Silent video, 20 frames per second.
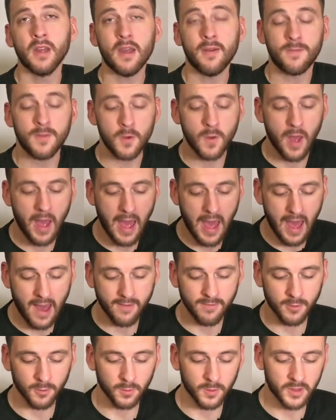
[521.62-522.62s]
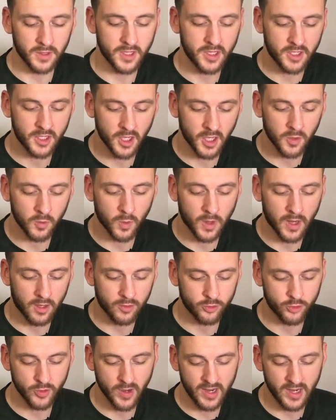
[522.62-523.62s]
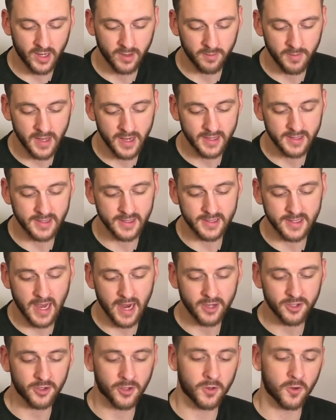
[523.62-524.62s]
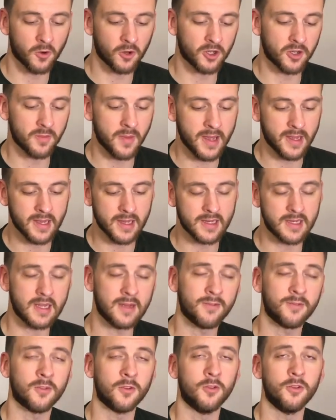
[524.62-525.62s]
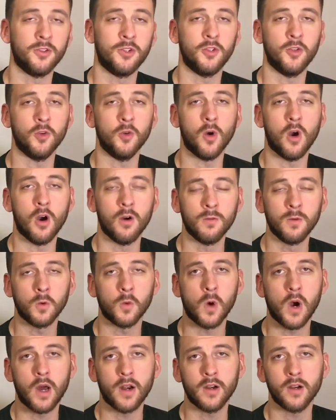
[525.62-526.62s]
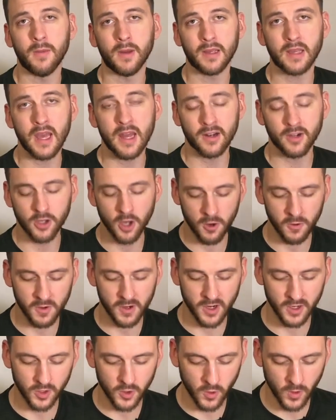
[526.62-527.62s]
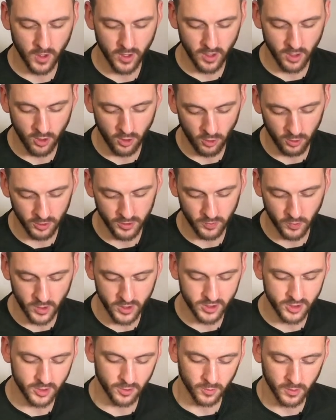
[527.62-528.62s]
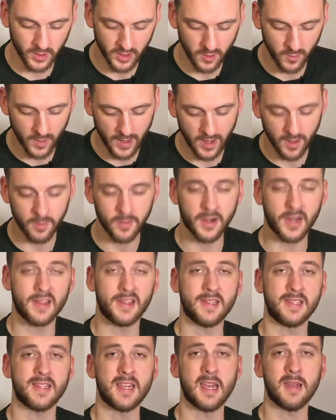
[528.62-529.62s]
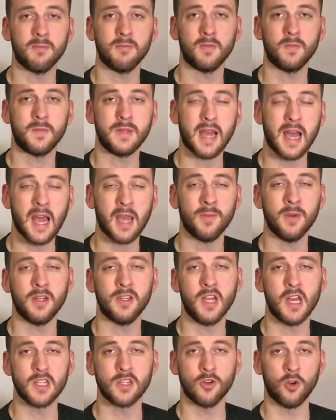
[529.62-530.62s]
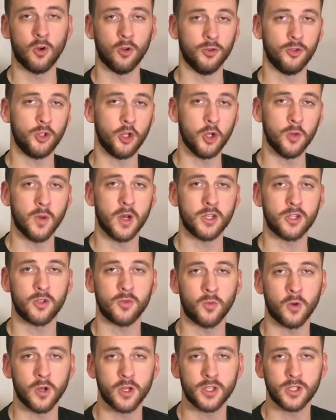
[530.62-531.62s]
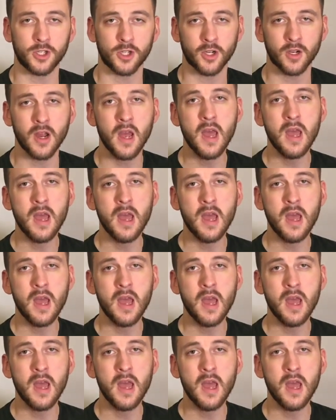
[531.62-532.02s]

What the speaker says: if you have a really good, well-draining mix, it's actually going to make it difficult to overwater. Again, coconut coir holds moisture really well, but at the same time, it doesn't hold too much moisture.